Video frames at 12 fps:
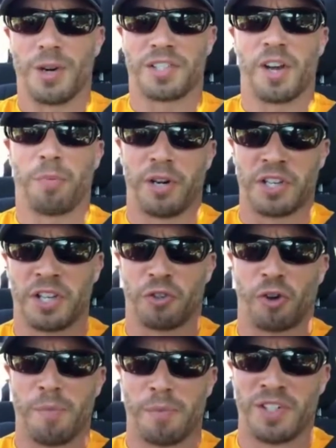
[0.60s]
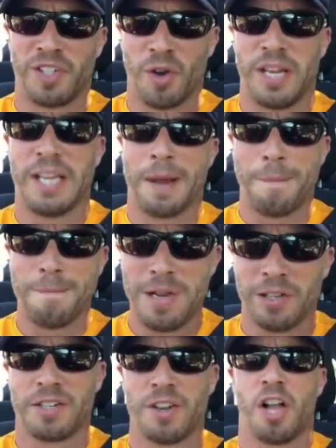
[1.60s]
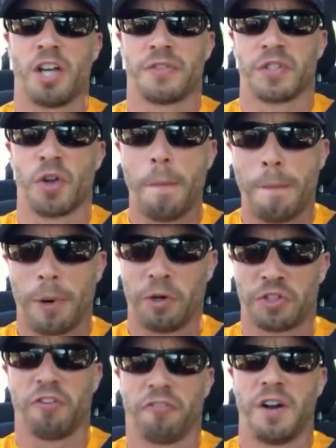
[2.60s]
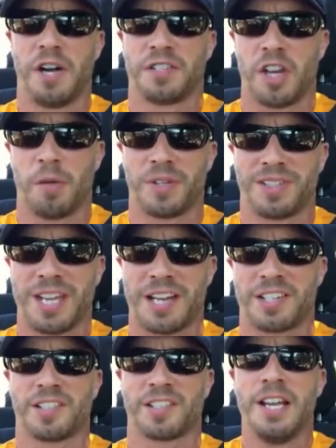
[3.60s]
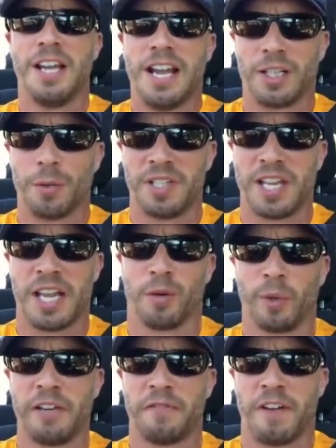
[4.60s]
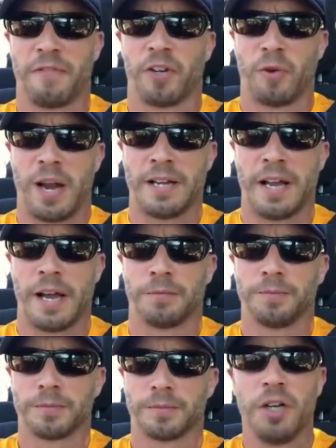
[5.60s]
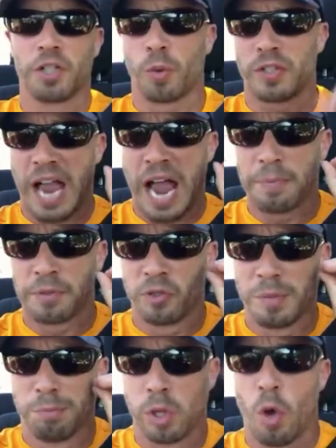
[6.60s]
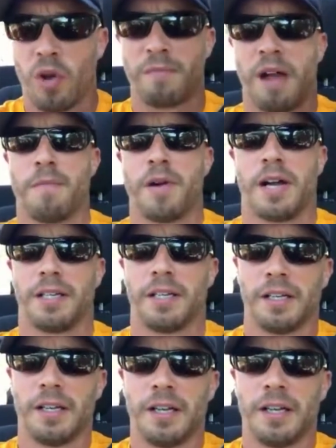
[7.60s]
So I saw President Trump is donating a million dollars of his own personal funds to help the Texas and Louisiana relief effort right now. But here's what's absolutely blowing my mind.